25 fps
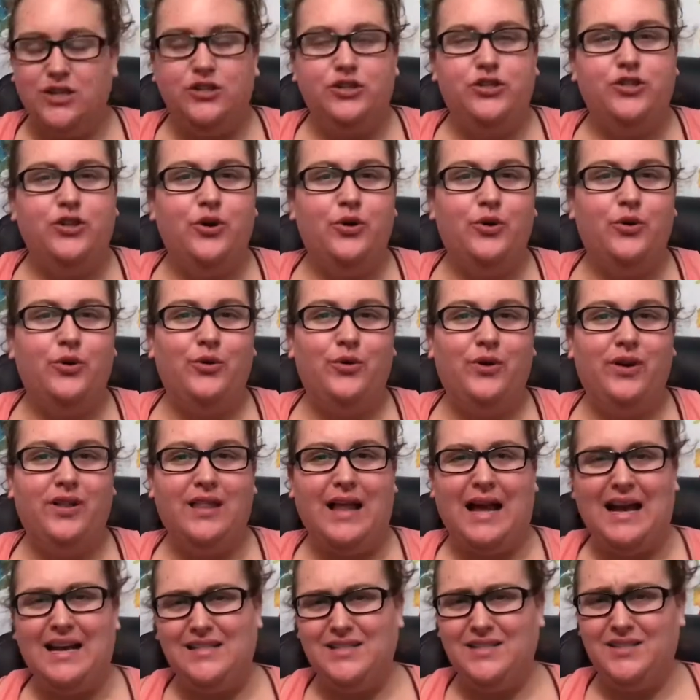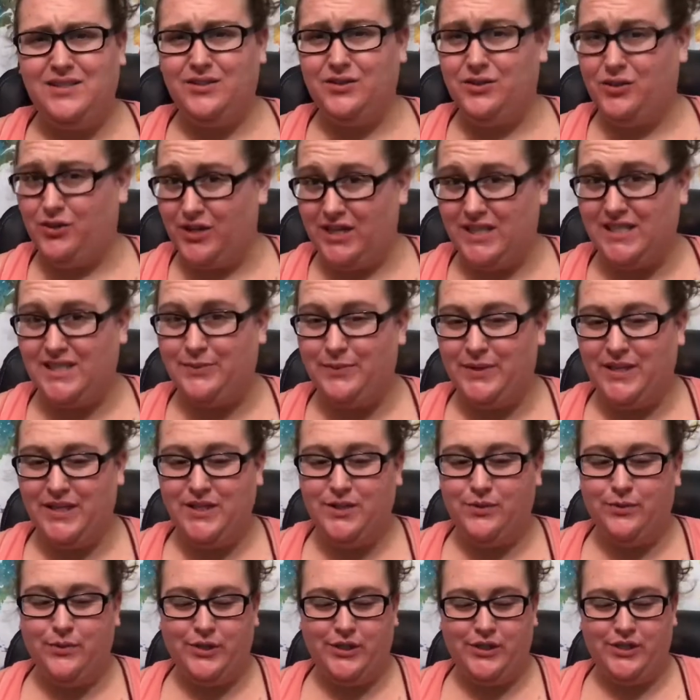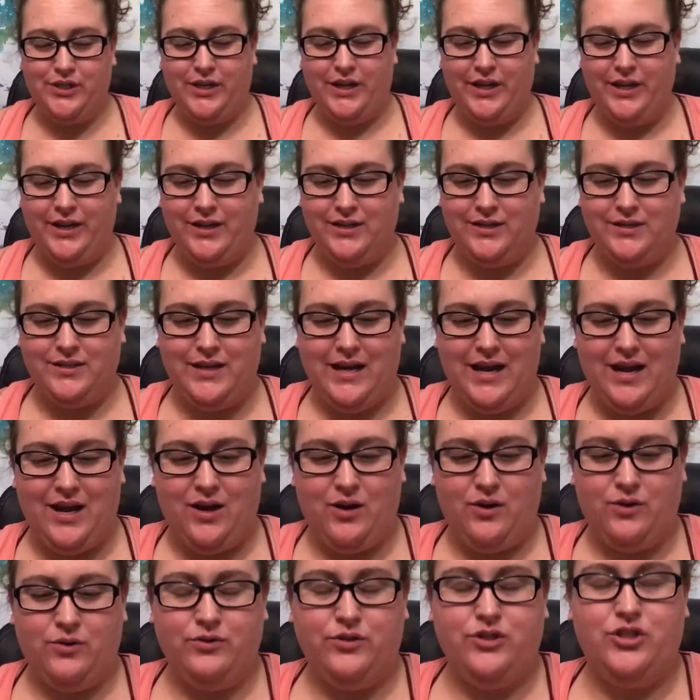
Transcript: So last Christmas, which it is now